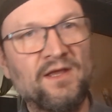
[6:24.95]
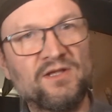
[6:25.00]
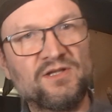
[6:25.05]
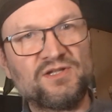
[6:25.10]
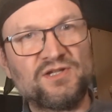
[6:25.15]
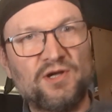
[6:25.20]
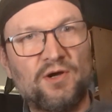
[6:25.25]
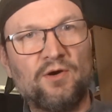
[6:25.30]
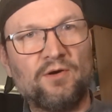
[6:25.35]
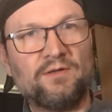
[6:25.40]

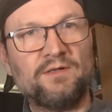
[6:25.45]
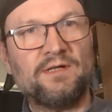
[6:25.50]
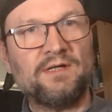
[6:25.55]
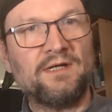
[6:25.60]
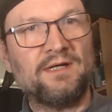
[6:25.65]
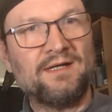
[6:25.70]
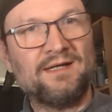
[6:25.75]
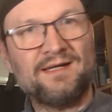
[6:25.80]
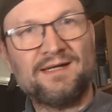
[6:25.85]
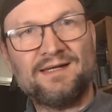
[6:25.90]
So
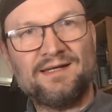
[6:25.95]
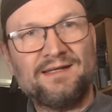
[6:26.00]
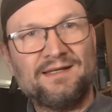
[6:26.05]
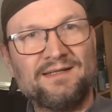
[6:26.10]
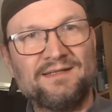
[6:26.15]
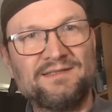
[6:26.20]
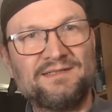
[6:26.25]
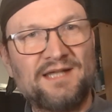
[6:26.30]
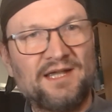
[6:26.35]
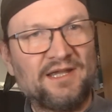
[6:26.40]

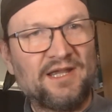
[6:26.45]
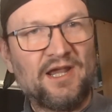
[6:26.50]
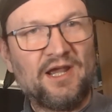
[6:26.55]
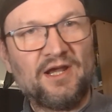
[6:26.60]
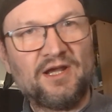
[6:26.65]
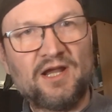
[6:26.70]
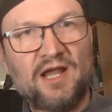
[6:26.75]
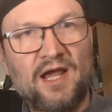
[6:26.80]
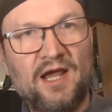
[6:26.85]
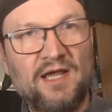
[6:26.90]
take
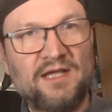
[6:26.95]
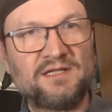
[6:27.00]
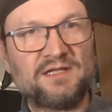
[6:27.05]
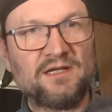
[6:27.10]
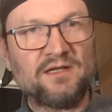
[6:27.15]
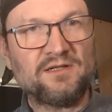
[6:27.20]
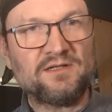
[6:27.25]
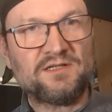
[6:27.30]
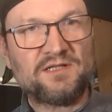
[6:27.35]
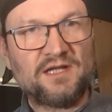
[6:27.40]
care,
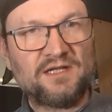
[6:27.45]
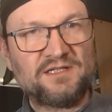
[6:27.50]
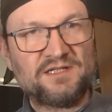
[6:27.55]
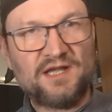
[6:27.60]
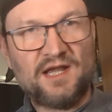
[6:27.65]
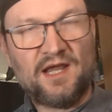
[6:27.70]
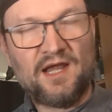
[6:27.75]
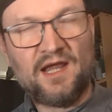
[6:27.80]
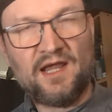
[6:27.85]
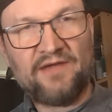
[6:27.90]
guys. Stay
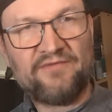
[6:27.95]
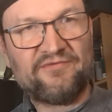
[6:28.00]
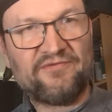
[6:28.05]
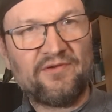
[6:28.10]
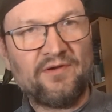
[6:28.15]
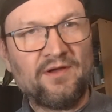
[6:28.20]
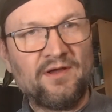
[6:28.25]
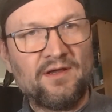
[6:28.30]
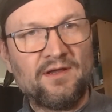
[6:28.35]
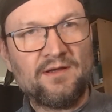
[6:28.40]

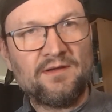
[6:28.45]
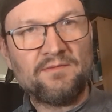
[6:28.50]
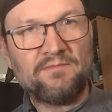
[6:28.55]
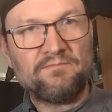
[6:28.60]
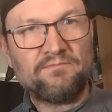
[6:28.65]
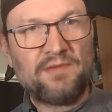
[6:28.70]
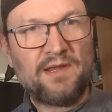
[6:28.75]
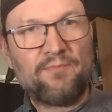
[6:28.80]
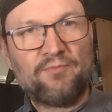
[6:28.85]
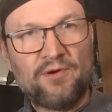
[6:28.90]
safe.
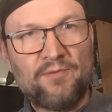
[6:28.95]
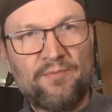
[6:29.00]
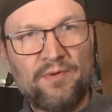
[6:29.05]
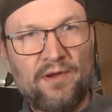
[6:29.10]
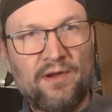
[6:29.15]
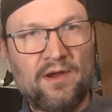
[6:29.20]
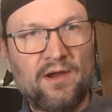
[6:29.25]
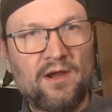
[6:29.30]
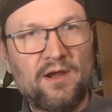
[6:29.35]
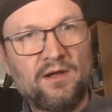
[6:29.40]
Be
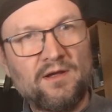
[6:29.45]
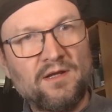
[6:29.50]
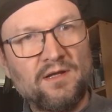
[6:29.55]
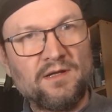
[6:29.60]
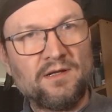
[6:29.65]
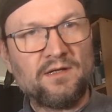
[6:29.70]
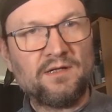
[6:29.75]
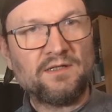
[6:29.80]
prepared.